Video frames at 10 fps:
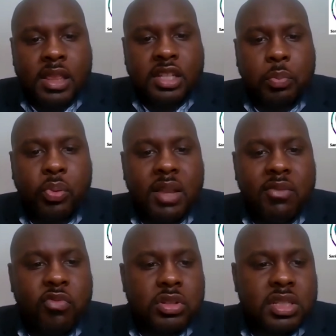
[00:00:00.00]
The
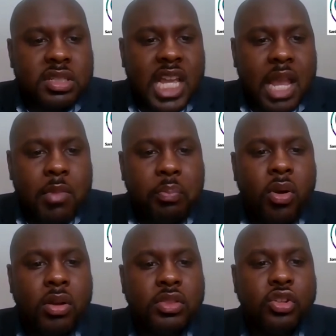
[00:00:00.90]
supreme forces came
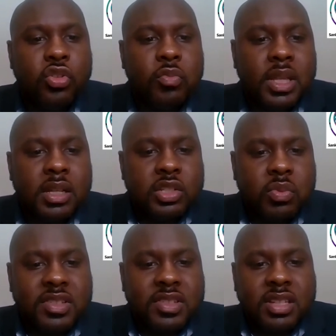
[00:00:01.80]
upon the Nubians
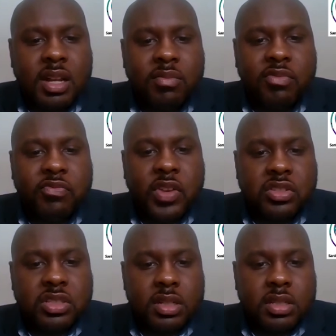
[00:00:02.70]
with sudden
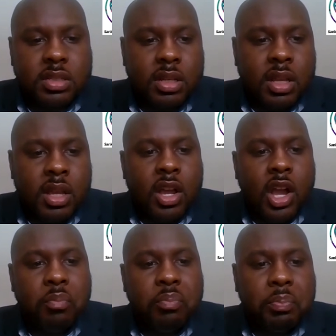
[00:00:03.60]
fierceness.
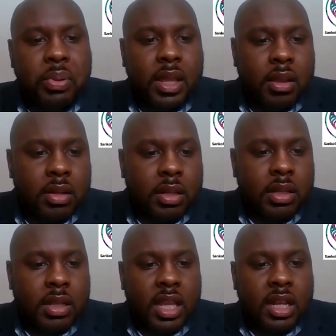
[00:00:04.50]
Unprepared
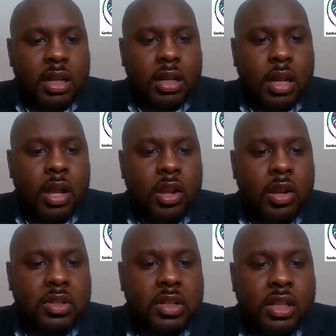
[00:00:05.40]
and
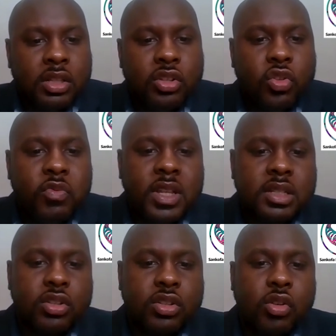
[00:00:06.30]
unarmed, the
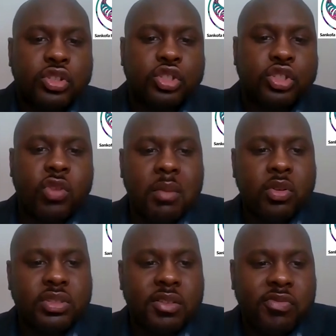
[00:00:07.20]
Nubian soldiers
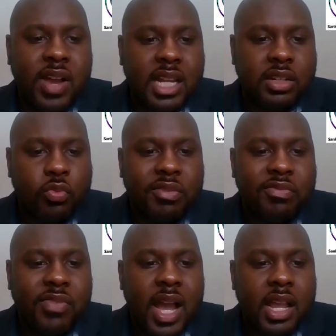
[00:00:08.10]
scrambled to fight with
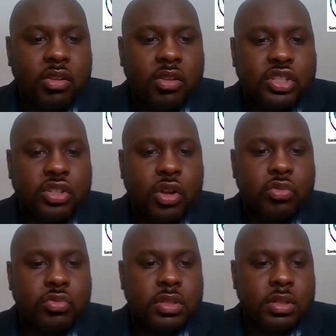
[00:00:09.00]
fire and
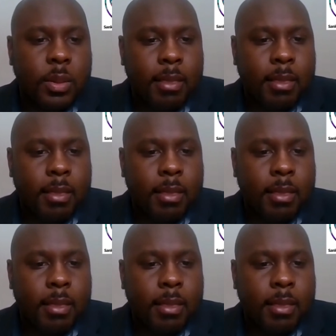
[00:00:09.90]
stones.